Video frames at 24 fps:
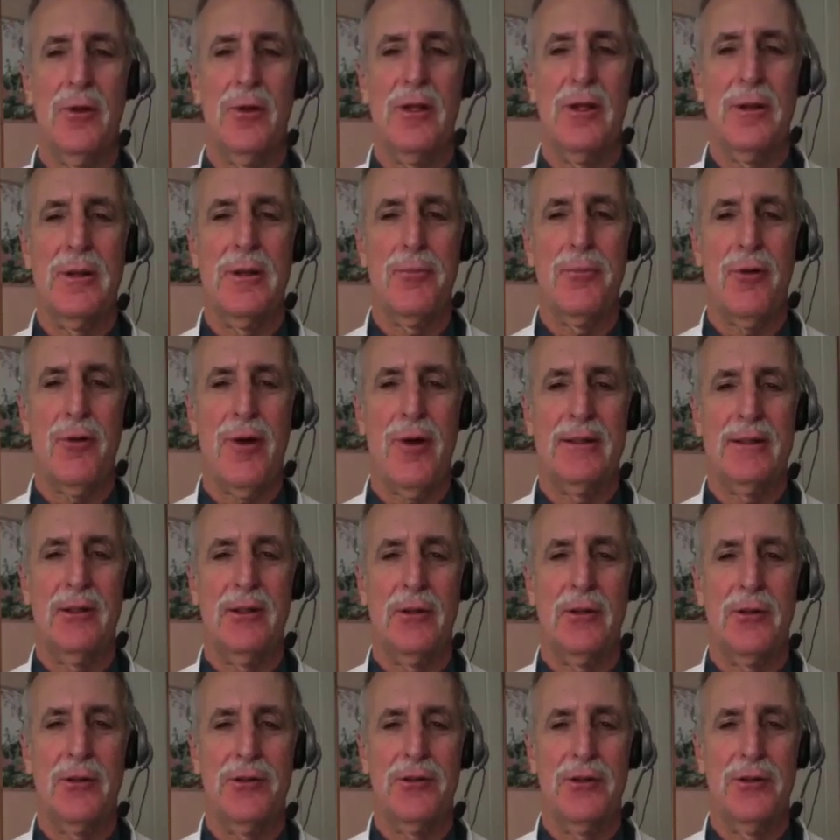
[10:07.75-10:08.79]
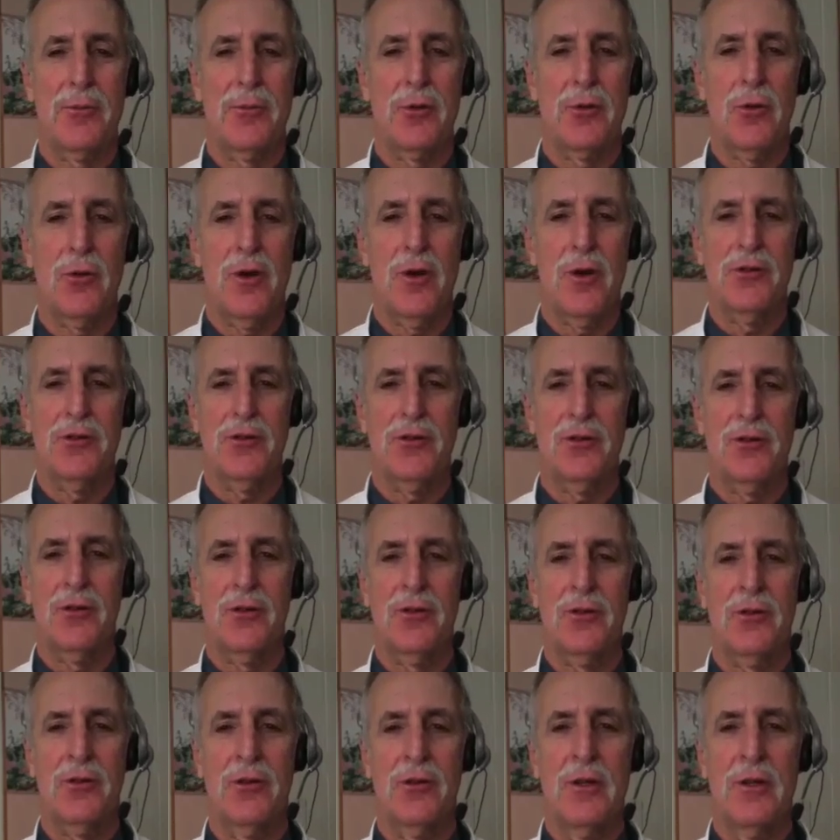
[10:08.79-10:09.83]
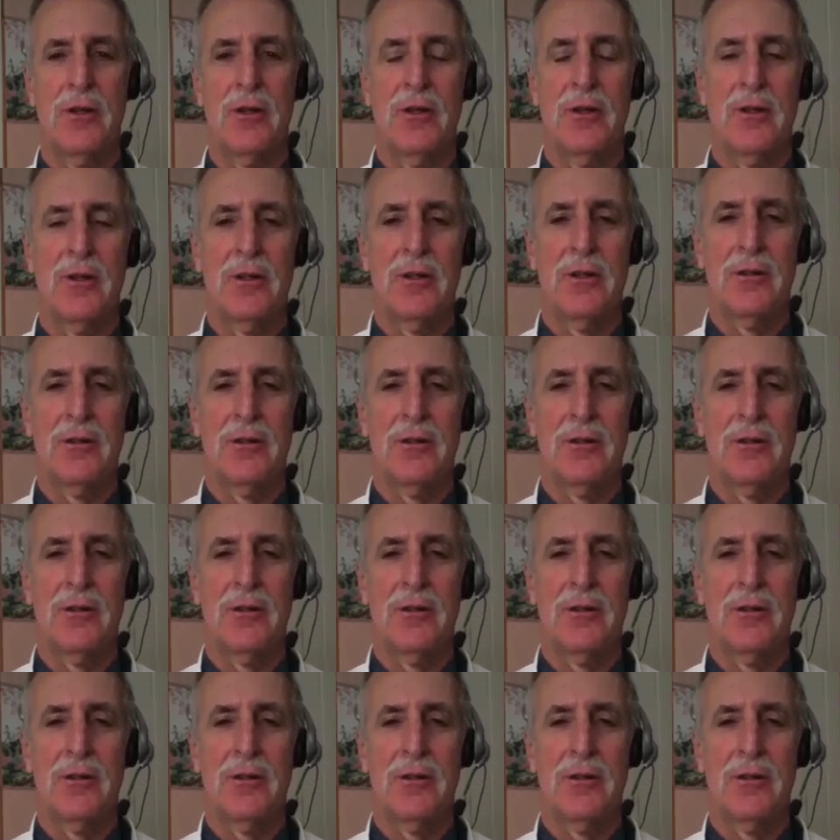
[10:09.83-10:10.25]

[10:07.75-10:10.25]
just really practical, simple questions,